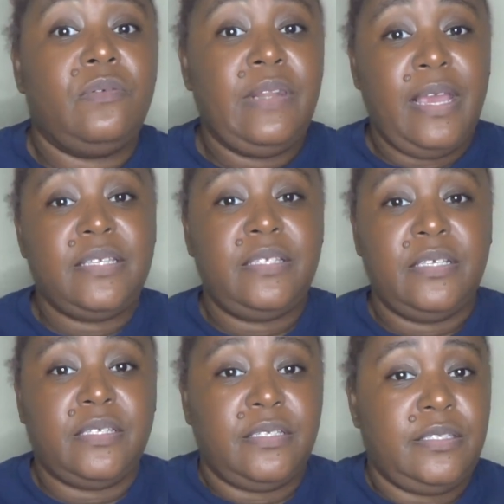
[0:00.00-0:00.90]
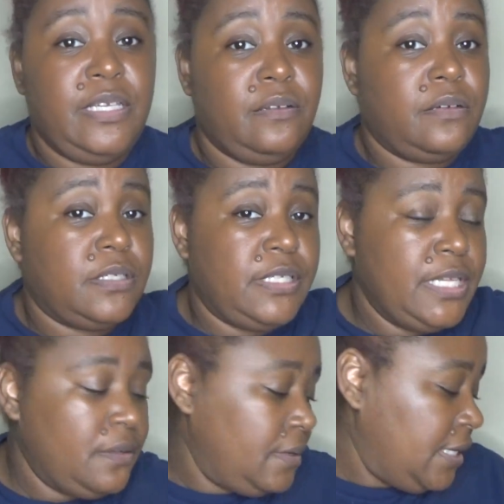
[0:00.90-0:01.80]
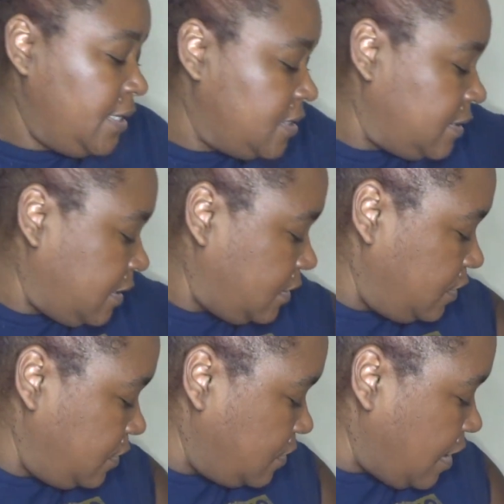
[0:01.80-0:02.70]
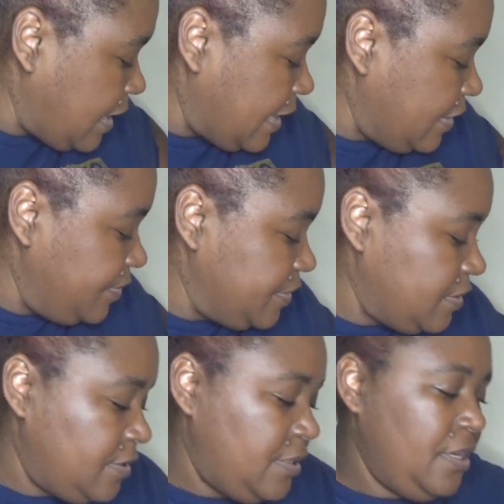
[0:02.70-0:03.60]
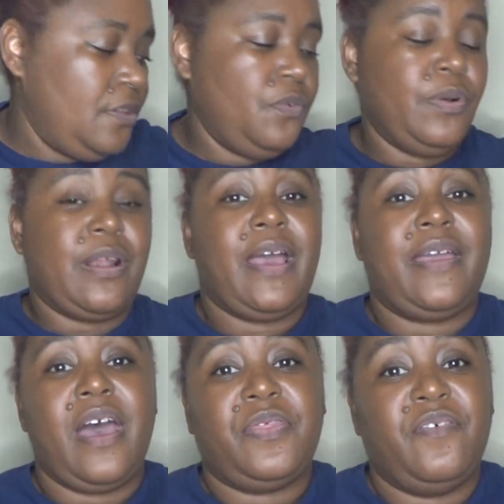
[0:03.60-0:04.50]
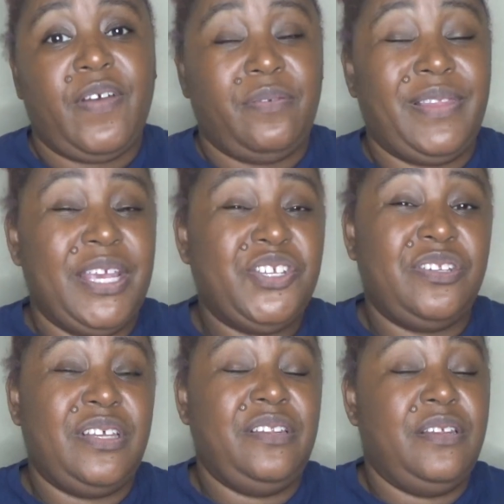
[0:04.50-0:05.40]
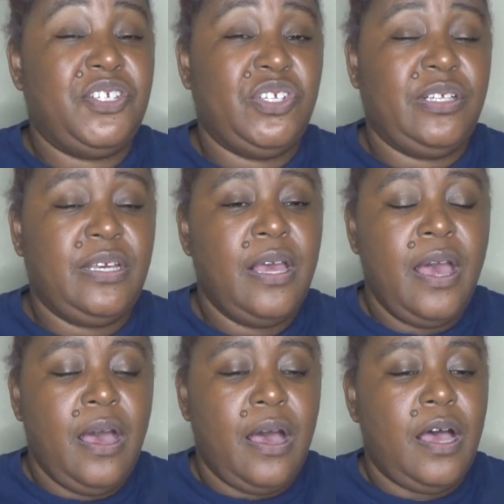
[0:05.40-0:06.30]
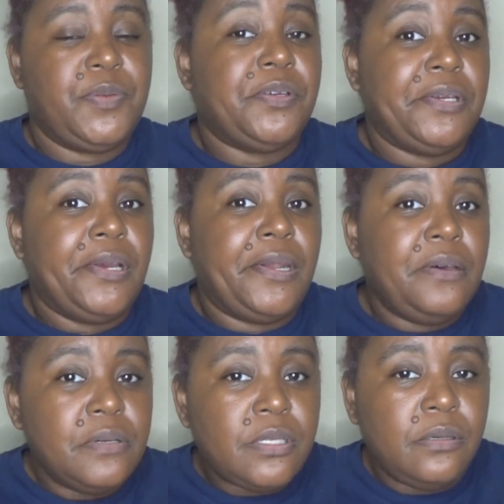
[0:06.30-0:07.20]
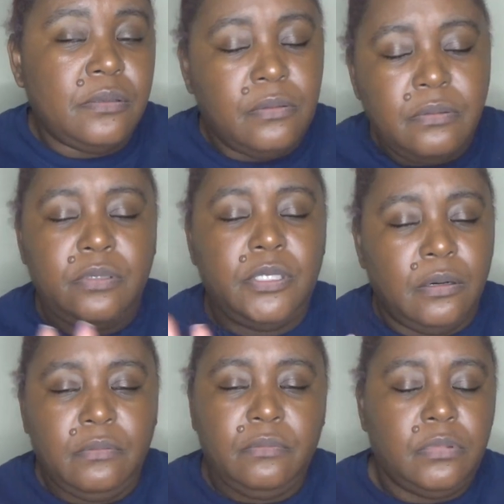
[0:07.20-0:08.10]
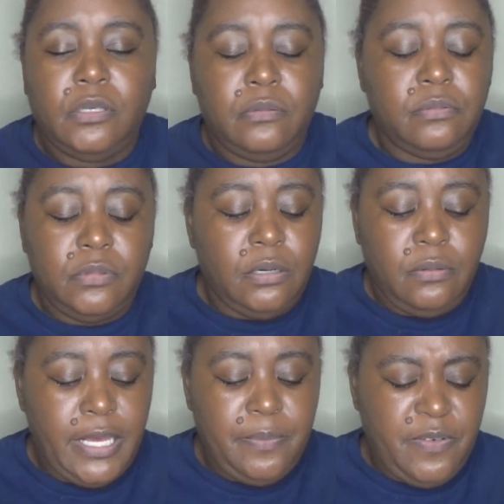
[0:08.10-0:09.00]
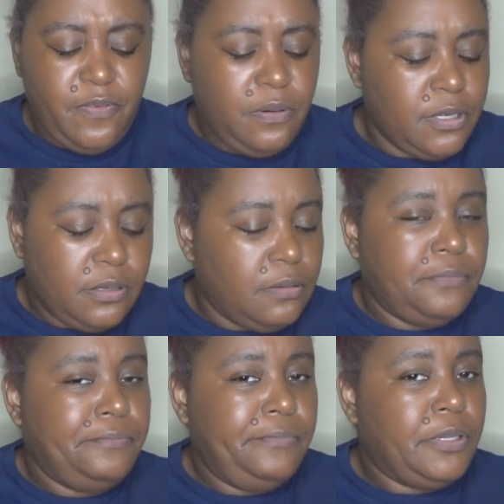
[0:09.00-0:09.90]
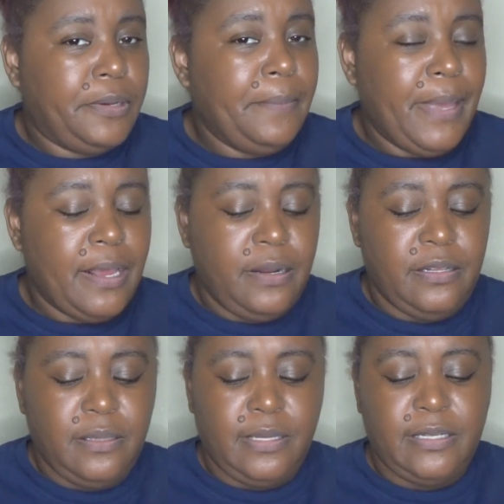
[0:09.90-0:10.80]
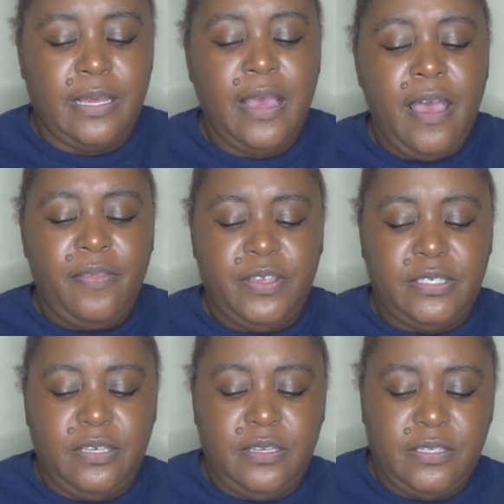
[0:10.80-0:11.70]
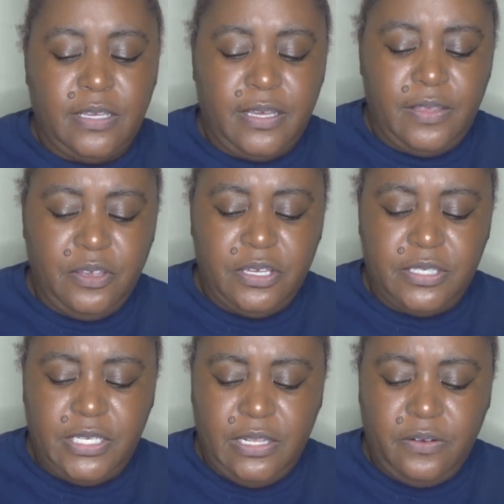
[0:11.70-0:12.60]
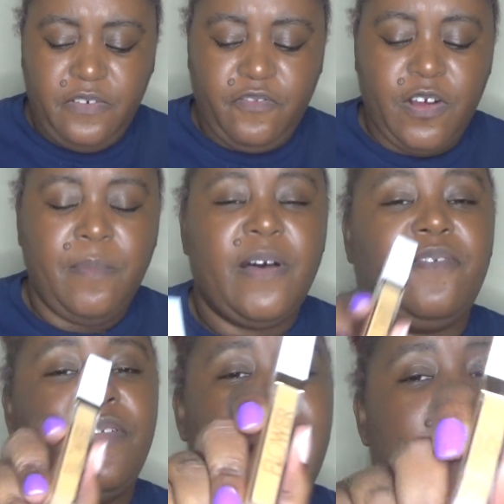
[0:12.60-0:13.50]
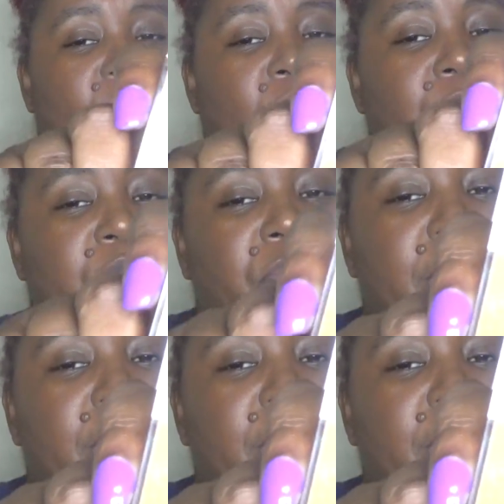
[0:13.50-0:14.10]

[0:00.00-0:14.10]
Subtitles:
next is concealer. Concealer is not new. I got this concealer when I got the foundation initially. So yeah, I know it's old. Don't hate me for it. Don't get mad or anything like that. This is again the concealer from Flower Beauty.